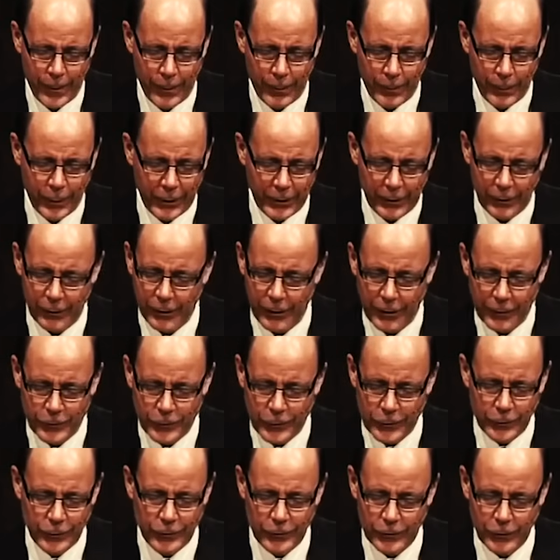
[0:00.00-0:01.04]
But he
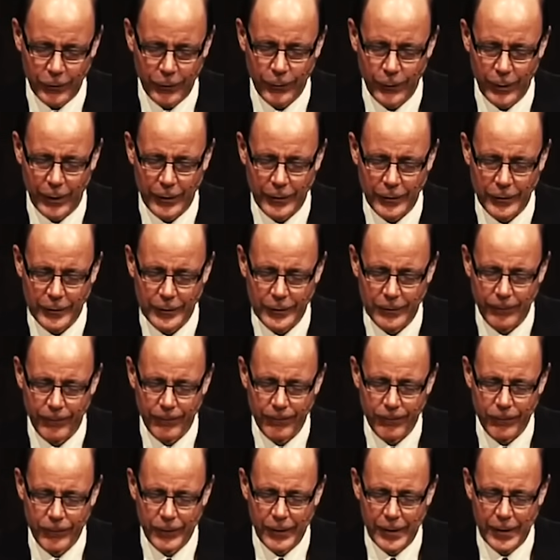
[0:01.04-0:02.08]
loved you so much.
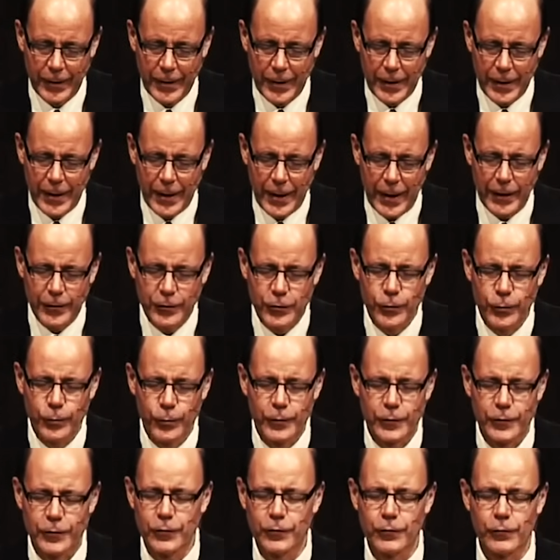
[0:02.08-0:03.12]
And you
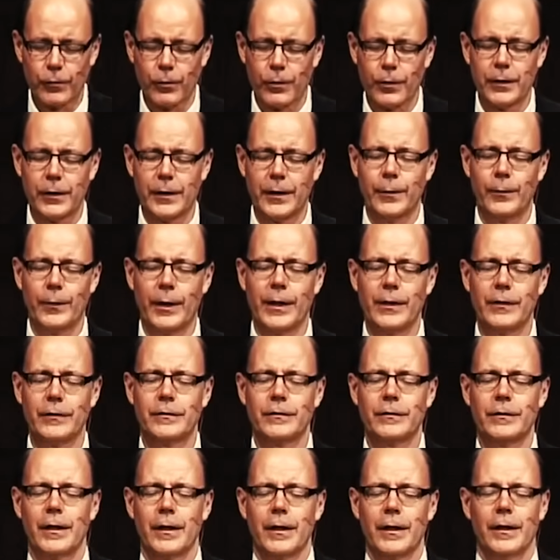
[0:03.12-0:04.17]
restored him
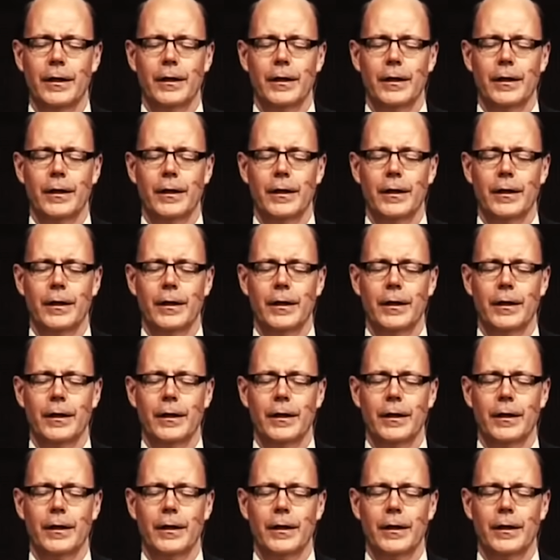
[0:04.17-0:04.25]
as